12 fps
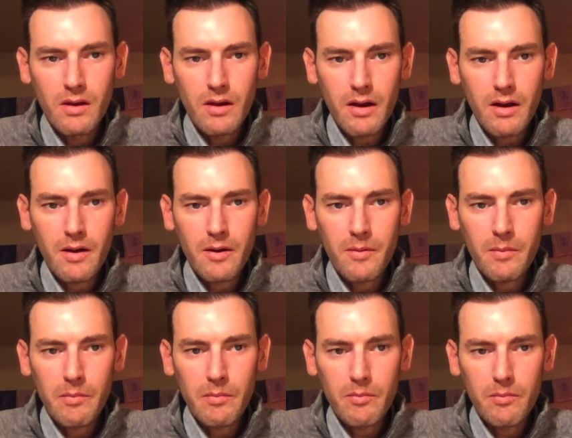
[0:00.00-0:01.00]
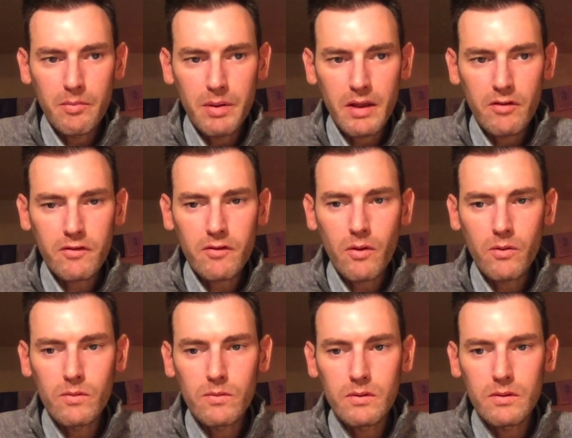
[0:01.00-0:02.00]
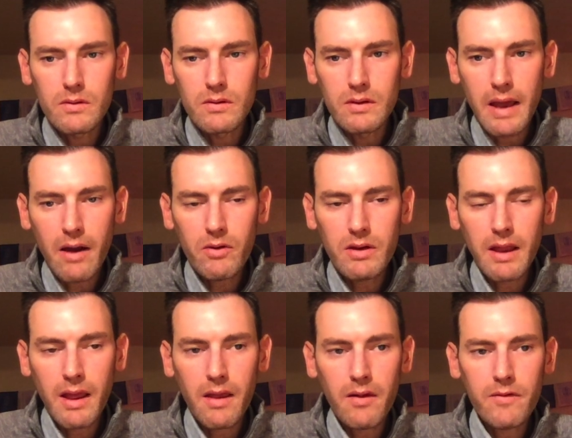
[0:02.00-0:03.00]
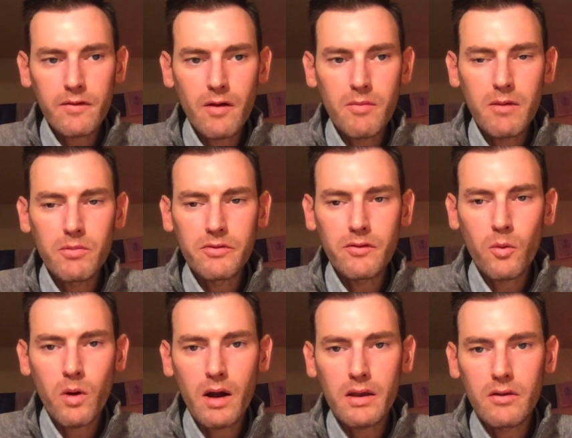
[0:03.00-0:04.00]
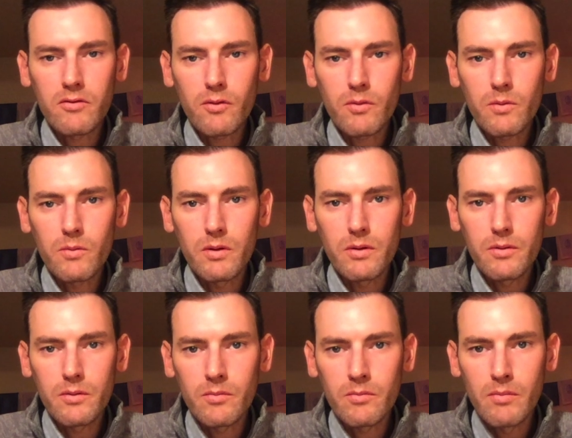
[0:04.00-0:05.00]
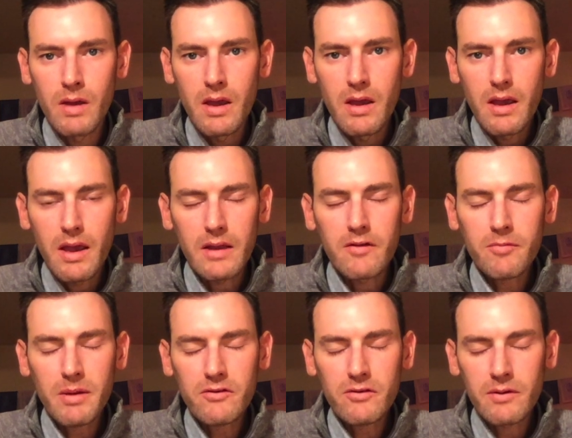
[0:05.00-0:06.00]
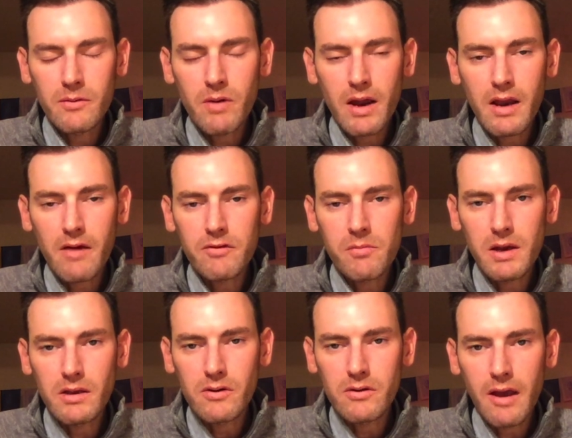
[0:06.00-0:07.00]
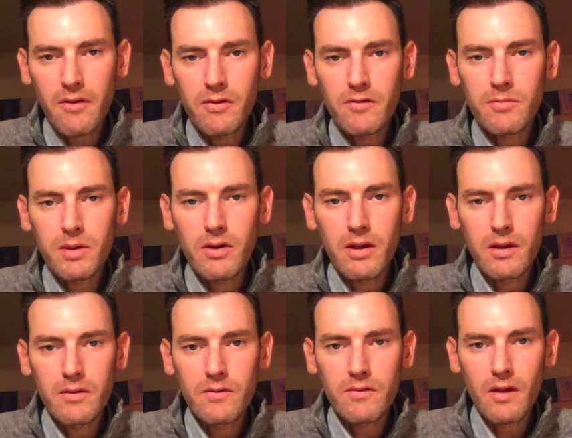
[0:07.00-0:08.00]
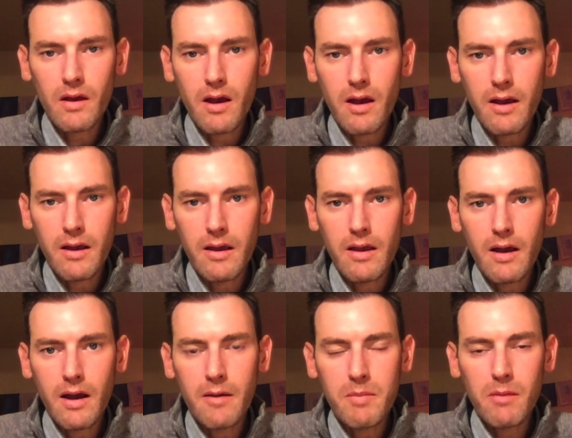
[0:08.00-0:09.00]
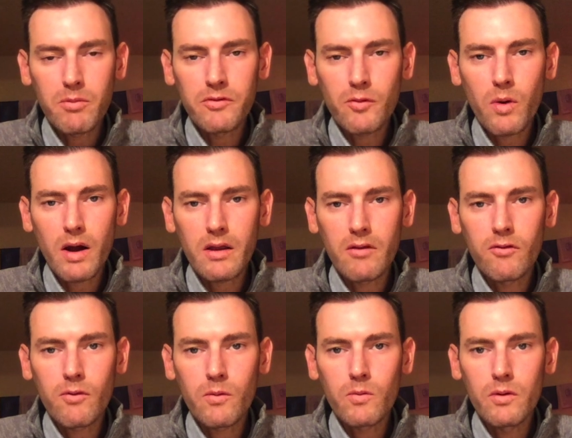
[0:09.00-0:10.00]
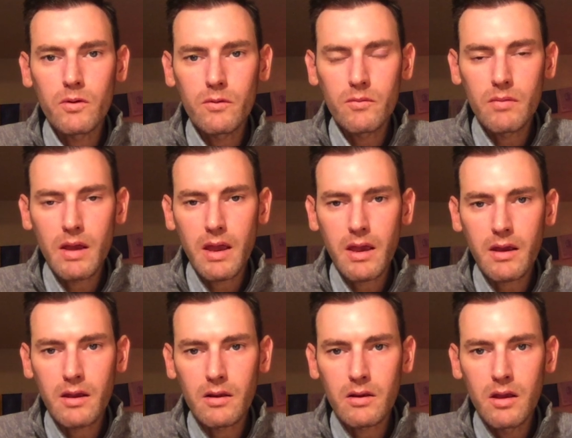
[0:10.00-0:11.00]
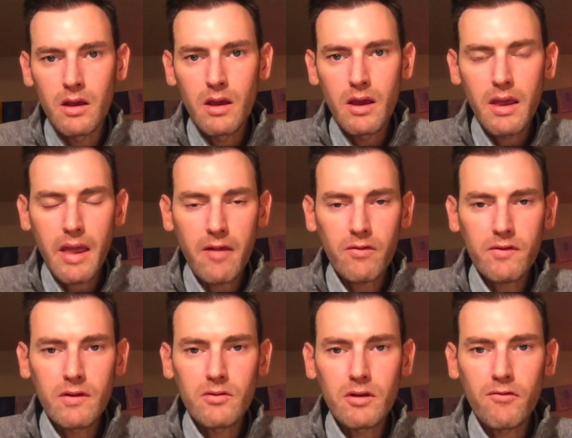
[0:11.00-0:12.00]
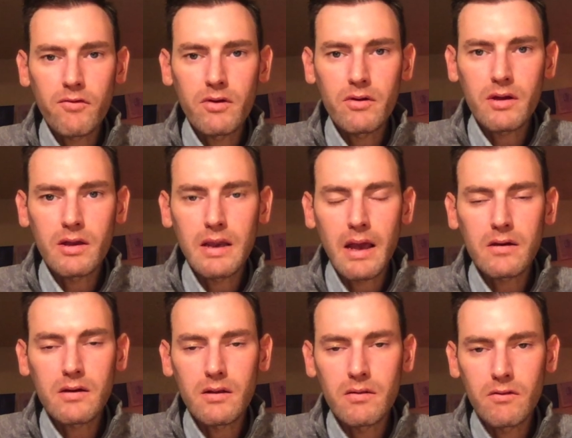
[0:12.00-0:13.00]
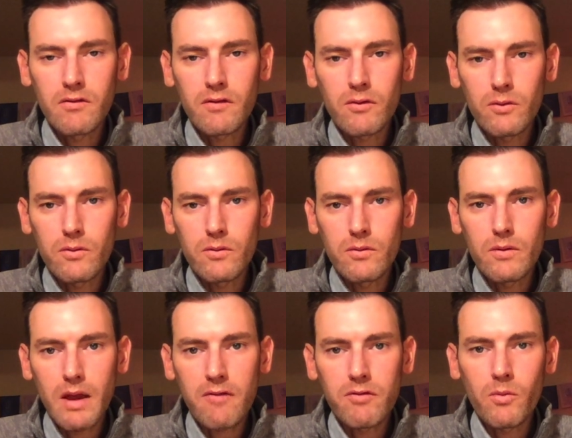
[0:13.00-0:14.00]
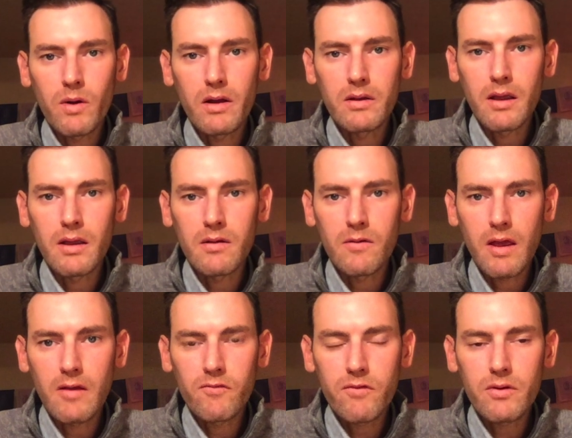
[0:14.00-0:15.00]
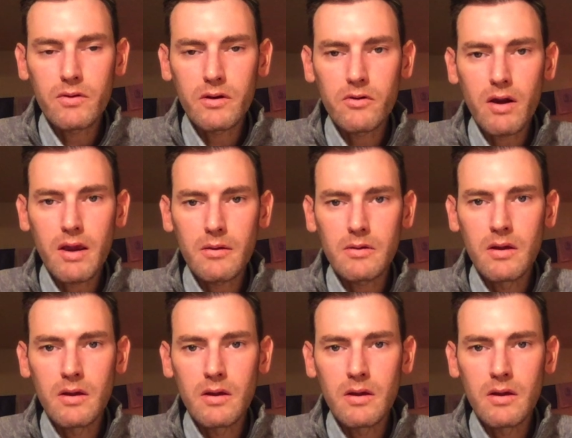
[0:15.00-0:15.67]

But so nowadays, I'm able to walk into a room, and especially right after my near-death experience, I'm able to walk into a room and instantly feel connected to everyone and feel a great,